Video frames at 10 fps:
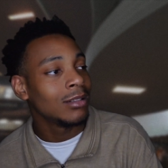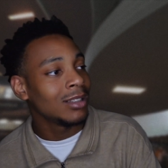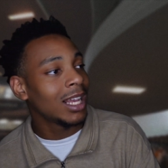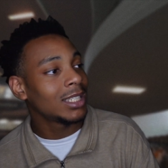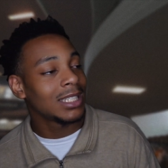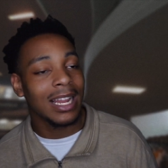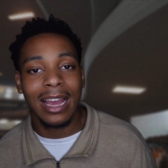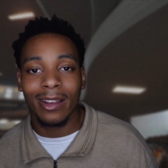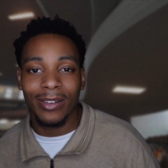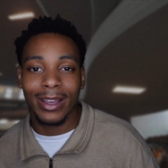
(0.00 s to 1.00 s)
Now she sound
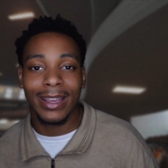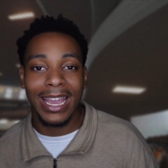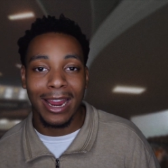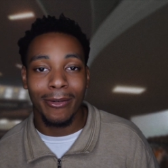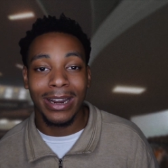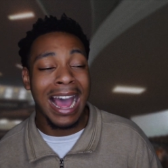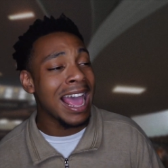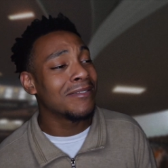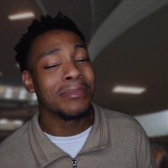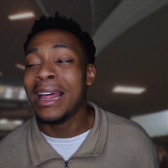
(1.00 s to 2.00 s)
like a fucking Karen. I
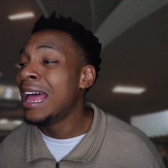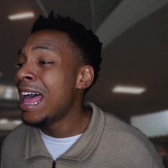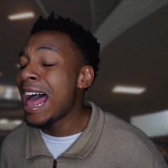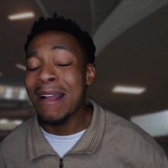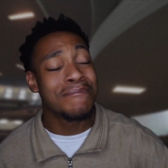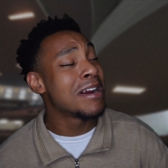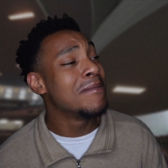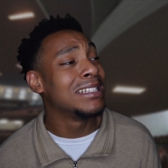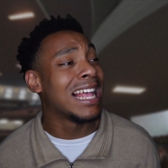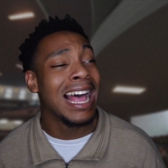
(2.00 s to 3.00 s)
have a, I
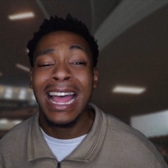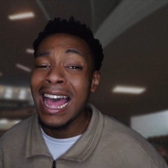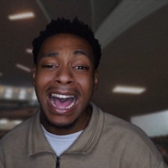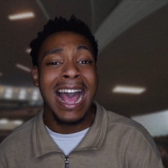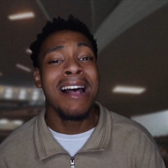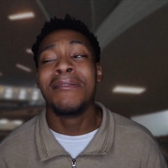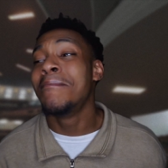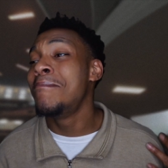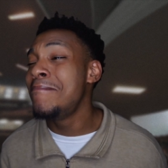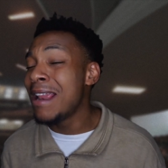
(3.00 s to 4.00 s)
promise, I have
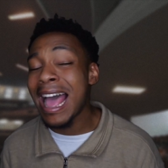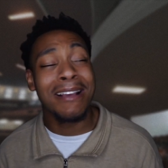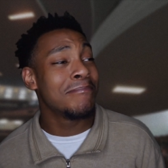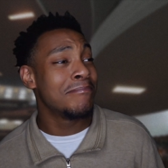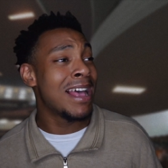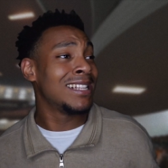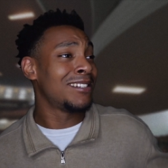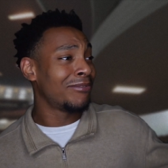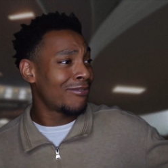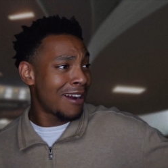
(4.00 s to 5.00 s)
a black
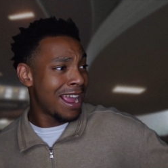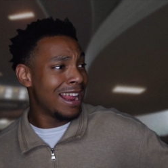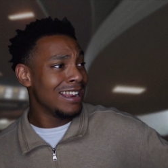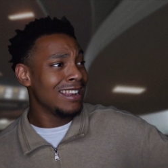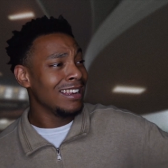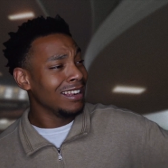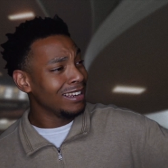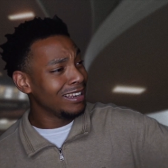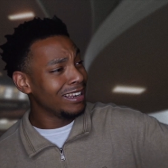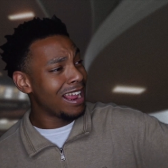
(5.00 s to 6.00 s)
best friend
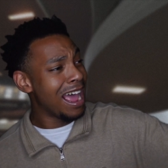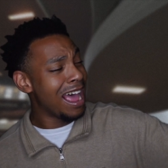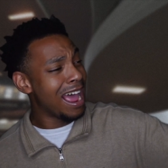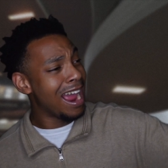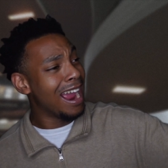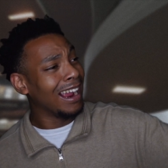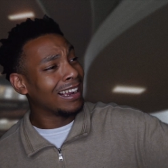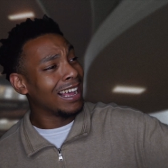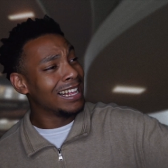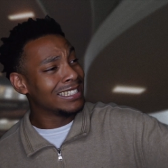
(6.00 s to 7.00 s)

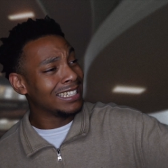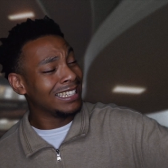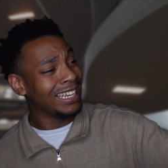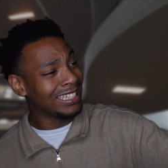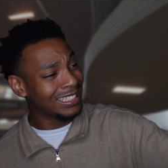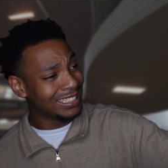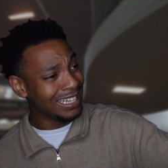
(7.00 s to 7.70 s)
cousin, niece,